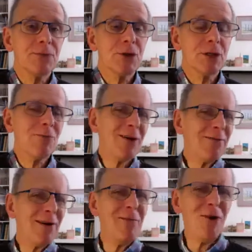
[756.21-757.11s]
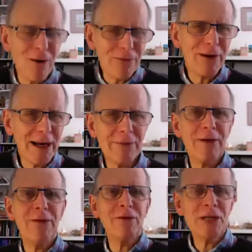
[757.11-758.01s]
You see, what if I'm not forgiven?
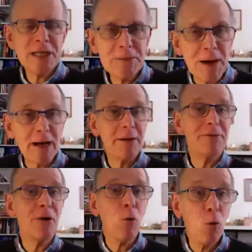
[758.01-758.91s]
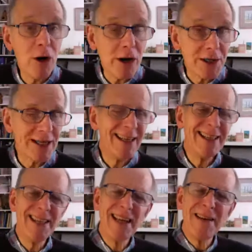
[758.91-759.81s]
I feel just as bad. I'm going to feel worse. At
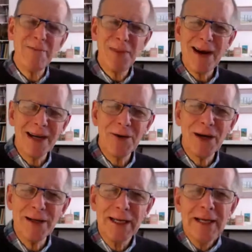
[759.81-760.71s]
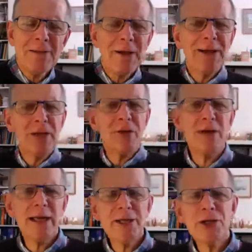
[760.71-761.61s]
least it's in the background. And this
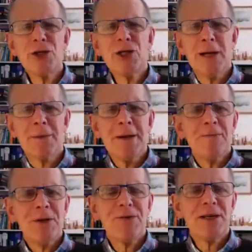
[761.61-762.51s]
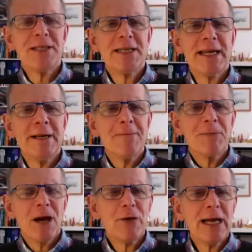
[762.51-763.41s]
relationship, if I say,
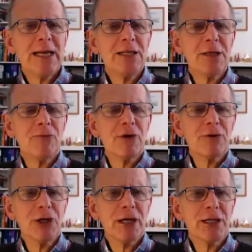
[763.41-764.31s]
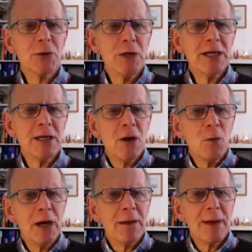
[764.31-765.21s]
okay, there's a real chance that we
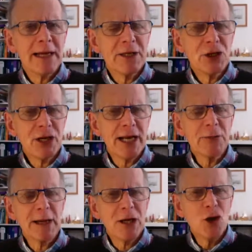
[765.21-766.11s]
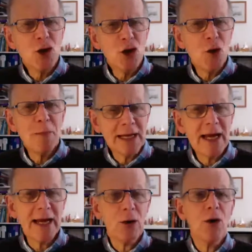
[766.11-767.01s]
could make a change, make a new
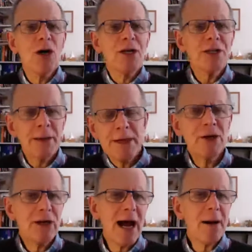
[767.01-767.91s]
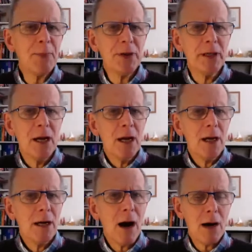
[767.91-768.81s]
beginning, or something could happen,
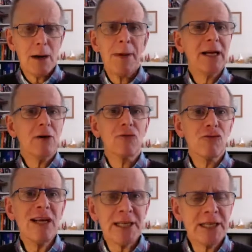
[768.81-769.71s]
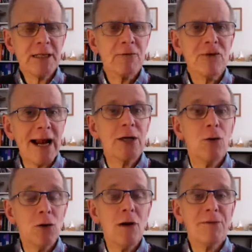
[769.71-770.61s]
am I going to risk a
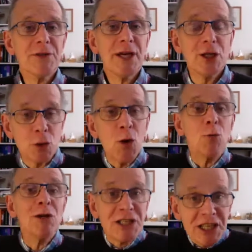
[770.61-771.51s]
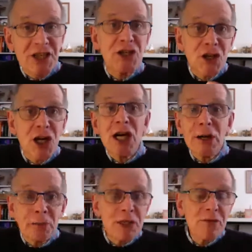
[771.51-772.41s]
radical conversation which
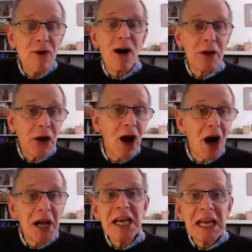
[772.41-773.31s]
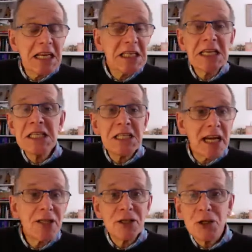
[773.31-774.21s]
disturbs the rather uneasy
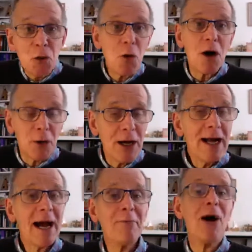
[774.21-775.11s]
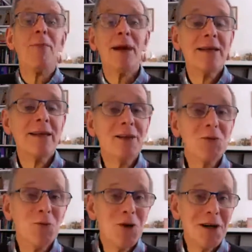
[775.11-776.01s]
status quo and might make
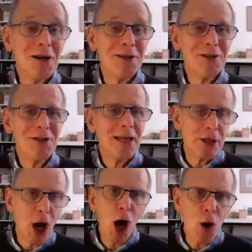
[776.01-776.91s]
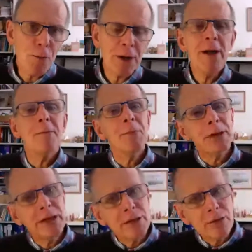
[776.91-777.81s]
things worse? You see, there's a hope,
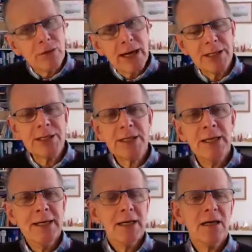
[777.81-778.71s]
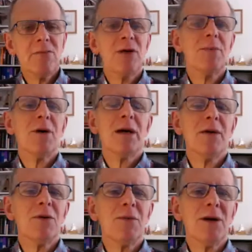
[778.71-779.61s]
but there's a risk. And with
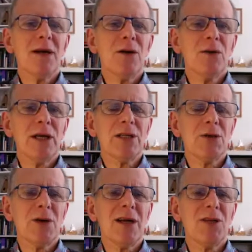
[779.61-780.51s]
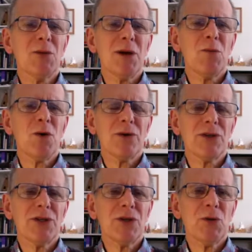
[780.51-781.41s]
my illness, do I want
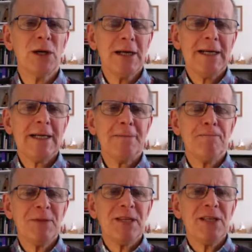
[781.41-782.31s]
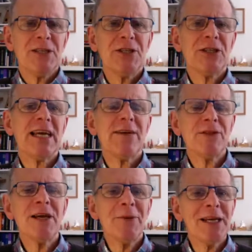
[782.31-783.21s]
to see if
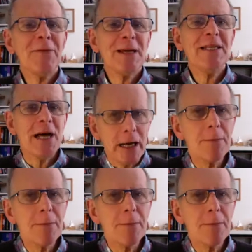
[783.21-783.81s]
something can be done